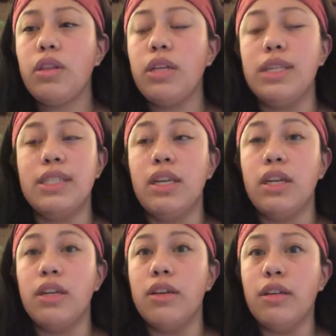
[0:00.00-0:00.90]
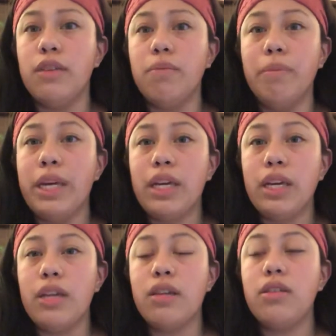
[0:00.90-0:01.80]
Is he gonna make
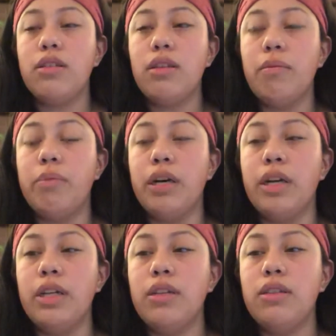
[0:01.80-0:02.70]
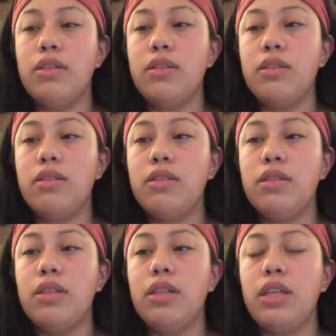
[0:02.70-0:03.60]
it? But
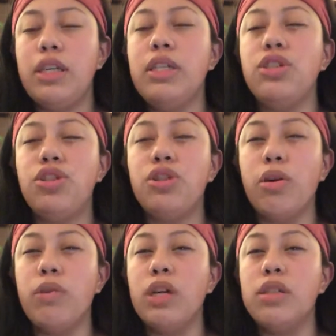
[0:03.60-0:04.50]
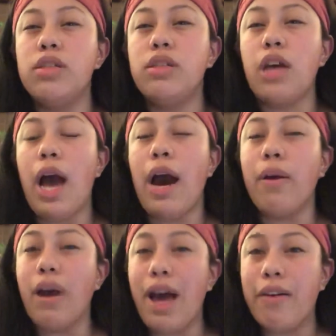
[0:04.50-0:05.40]
he showed us how
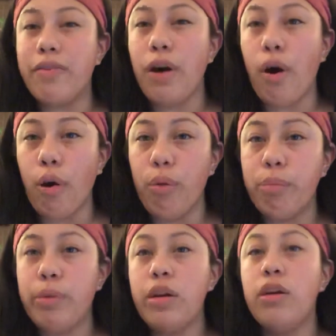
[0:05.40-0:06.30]
to have hope